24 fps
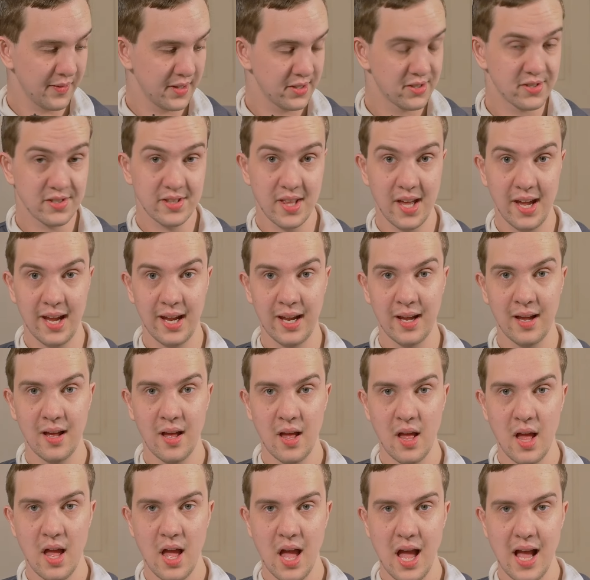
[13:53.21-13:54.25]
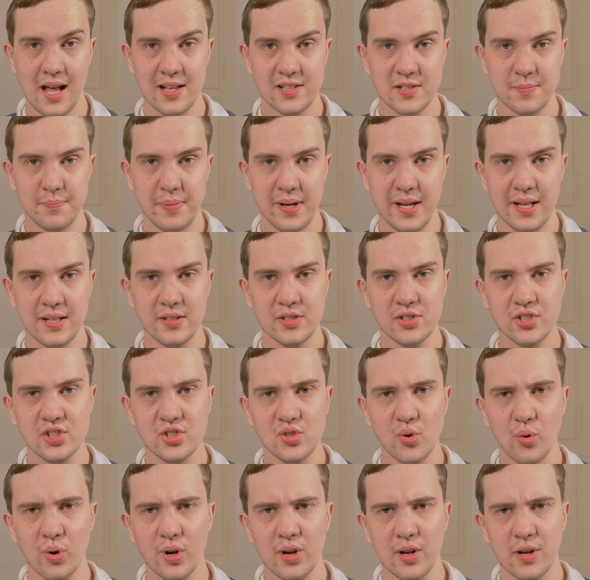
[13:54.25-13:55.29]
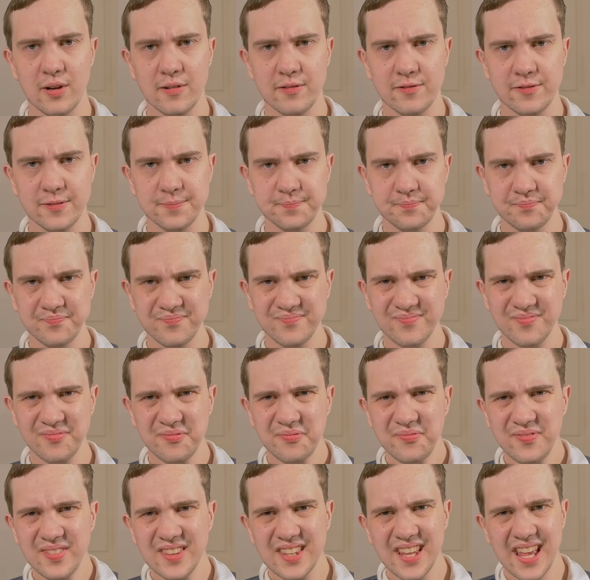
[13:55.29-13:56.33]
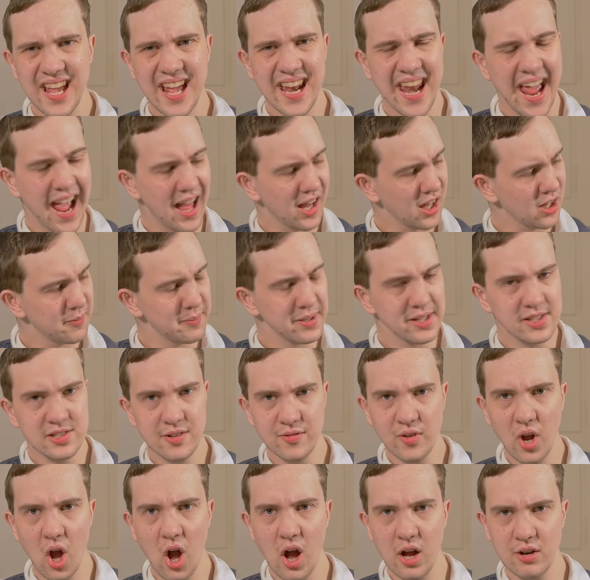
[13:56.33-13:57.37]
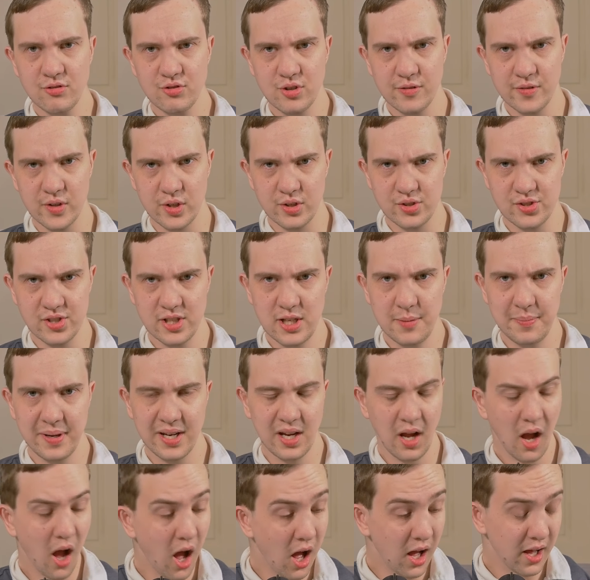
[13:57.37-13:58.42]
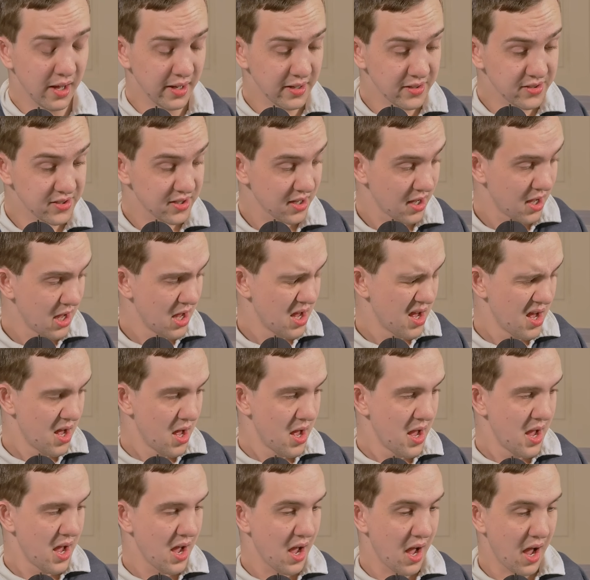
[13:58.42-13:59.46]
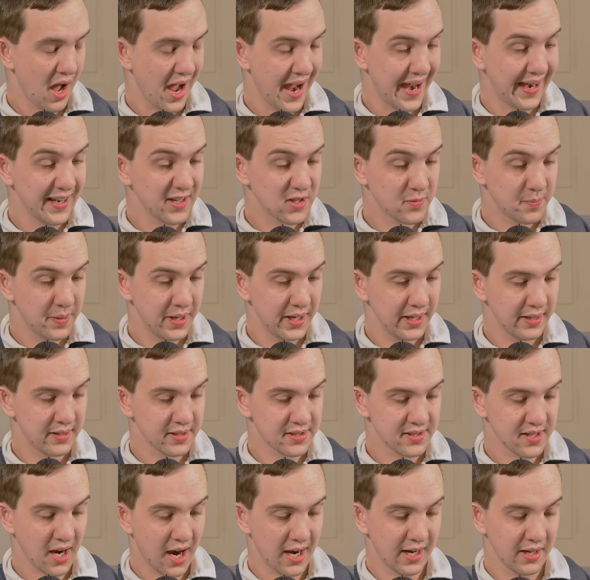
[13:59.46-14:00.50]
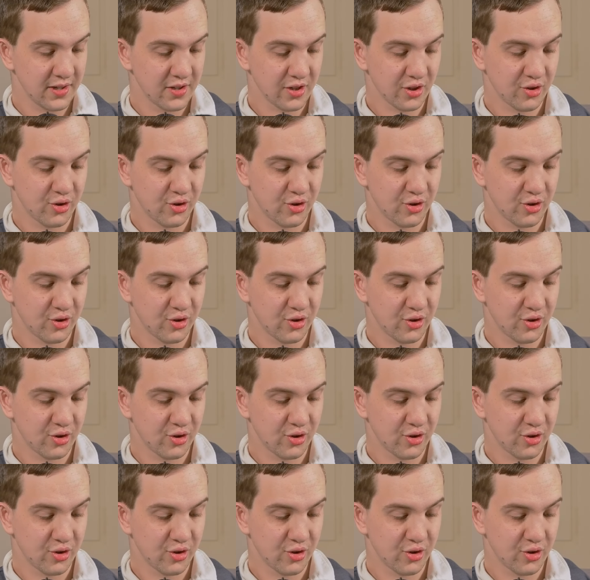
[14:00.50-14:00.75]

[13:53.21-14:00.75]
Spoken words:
this thing has been sort of an element of controversy because HP decided to